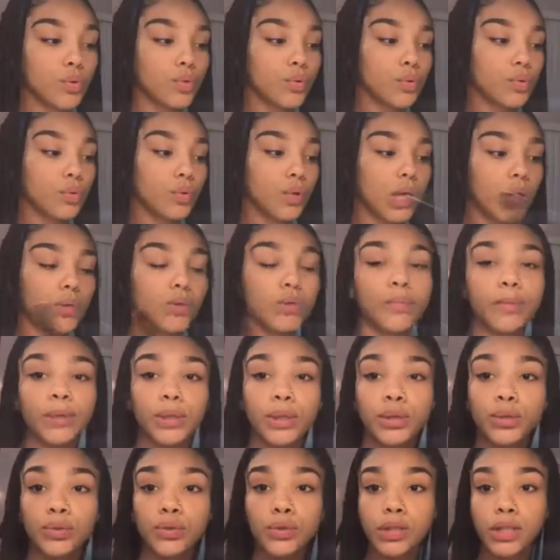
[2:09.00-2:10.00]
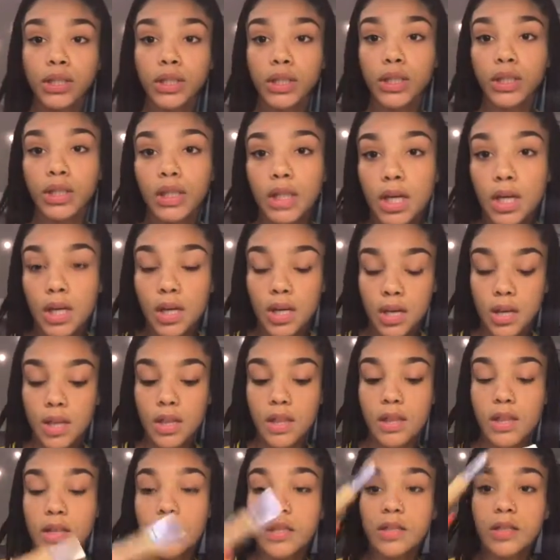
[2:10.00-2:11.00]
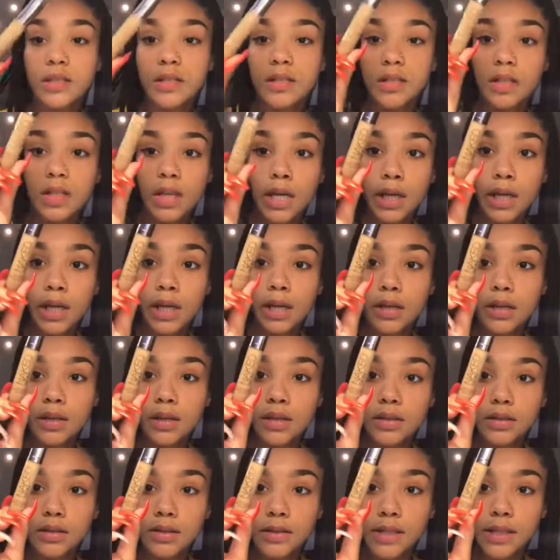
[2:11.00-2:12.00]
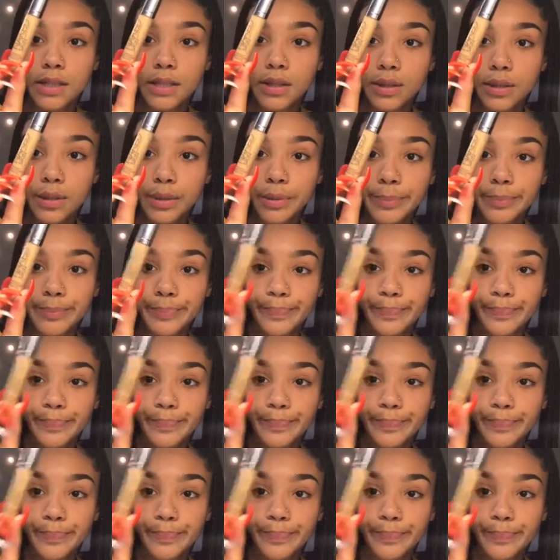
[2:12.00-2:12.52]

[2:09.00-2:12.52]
I will be using this Naked concealer